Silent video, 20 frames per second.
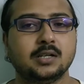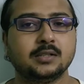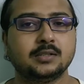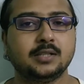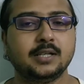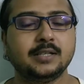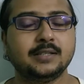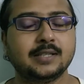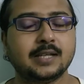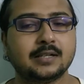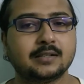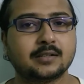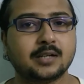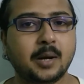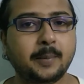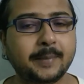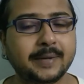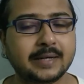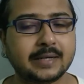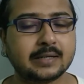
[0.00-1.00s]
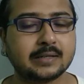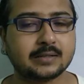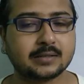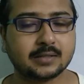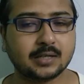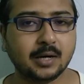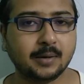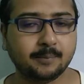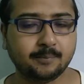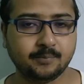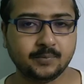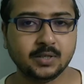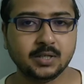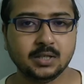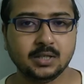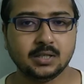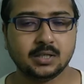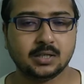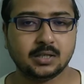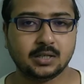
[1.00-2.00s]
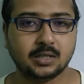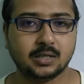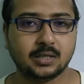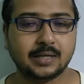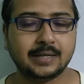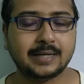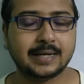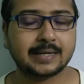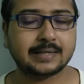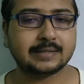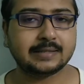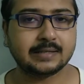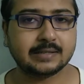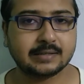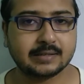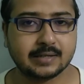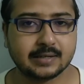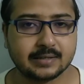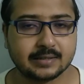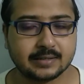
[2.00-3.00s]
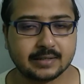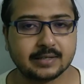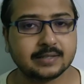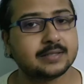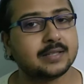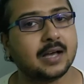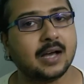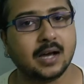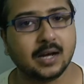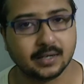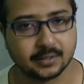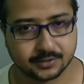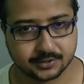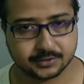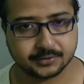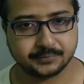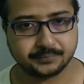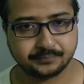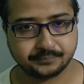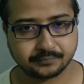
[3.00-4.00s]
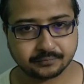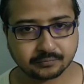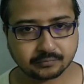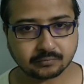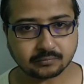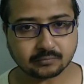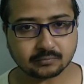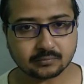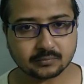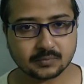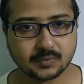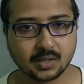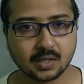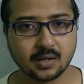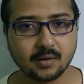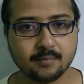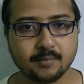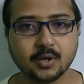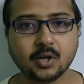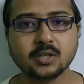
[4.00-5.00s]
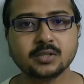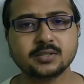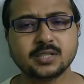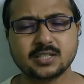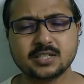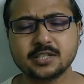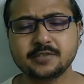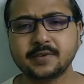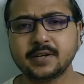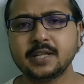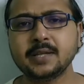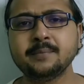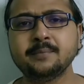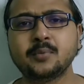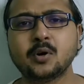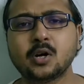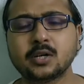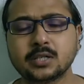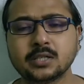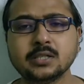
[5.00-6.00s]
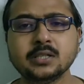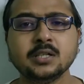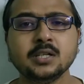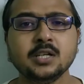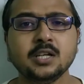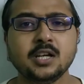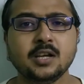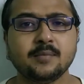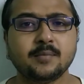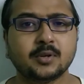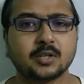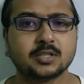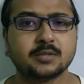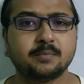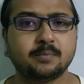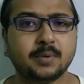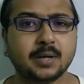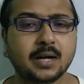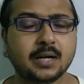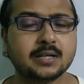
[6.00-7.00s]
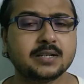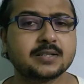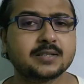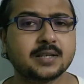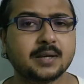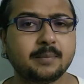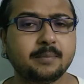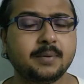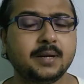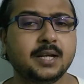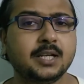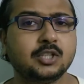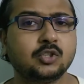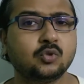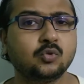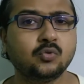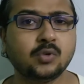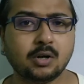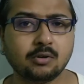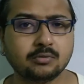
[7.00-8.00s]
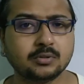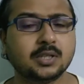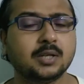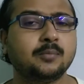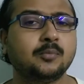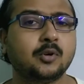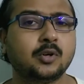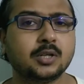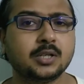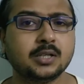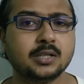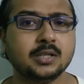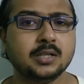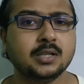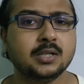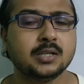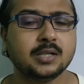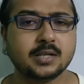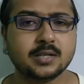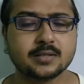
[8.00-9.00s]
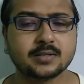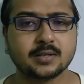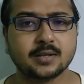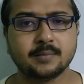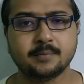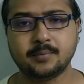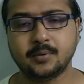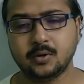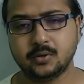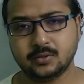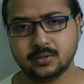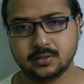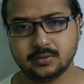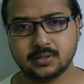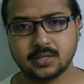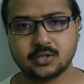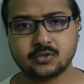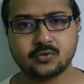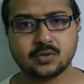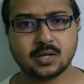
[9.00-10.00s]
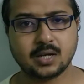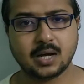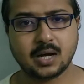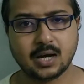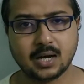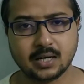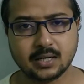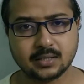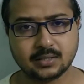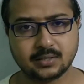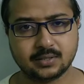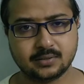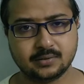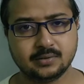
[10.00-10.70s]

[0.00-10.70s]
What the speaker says: thing that come in existence is the heart, because this is very important, because blood supply throughout the body is important. That's why heart